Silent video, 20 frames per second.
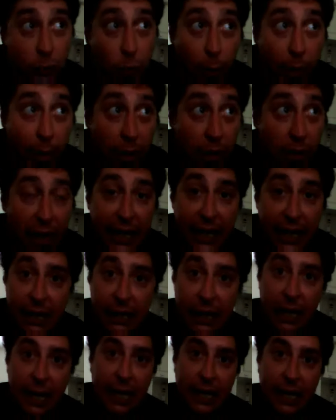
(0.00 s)
oil, like
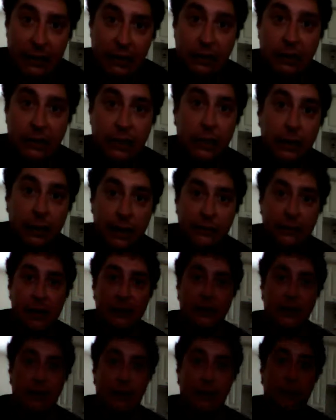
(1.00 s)
a distillant
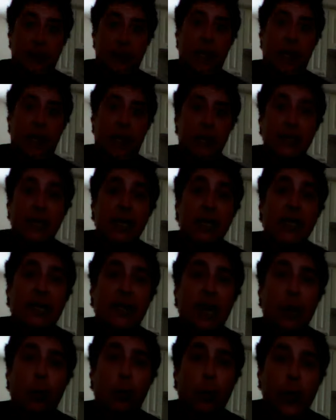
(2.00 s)
of some kind.
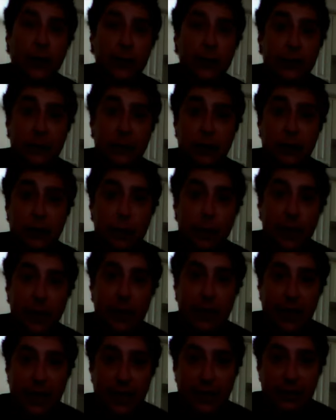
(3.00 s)
That will destroy
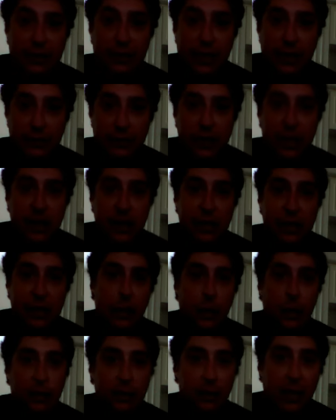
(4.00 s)
the seals. I
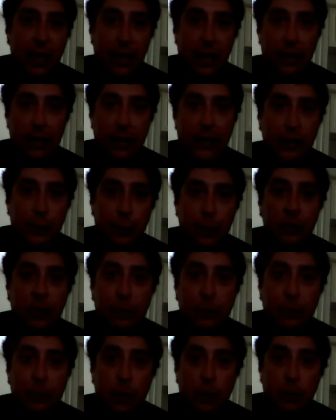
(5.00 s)
know that will
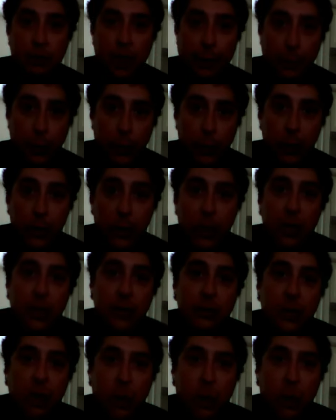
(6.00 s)
erode rubber.
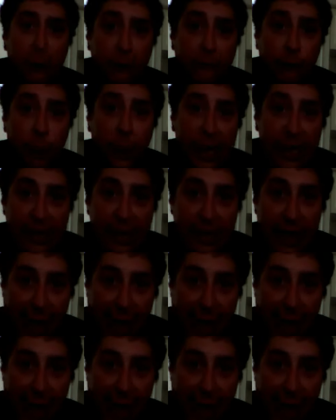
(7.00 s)
So avoiding